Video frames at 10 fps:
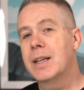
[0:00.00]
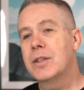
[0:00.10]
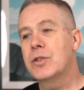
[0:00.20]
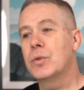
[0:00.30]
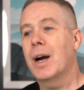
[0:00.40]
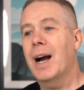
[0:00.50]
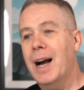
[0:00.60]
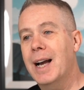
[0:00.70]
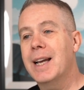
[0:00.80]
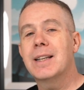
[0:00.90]
to
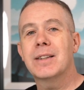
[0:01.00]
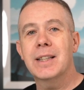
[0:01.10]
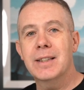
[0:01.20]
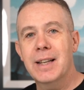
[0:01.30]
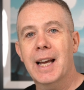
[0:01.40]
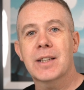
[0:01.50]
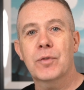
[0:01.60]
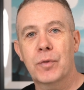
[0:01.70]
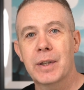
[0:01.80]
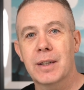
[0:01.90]
hide the next
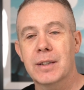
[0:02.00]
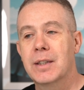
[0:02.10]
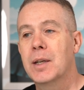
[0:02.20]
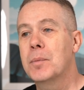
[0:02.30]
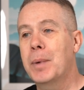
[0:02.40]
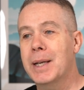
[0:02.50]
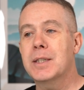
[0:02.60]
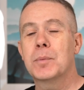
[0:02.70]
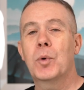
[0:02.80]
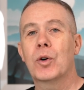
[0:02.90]
field
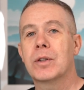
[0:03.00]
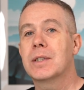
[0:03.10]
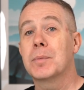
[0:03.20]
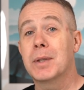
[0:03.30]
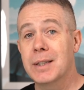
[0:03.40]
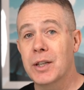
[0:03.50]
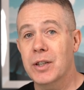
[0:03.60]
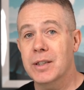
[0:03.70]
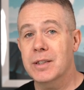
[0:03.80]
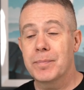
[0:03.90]
based upon some
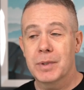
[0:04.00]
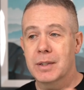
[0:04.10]
conditions.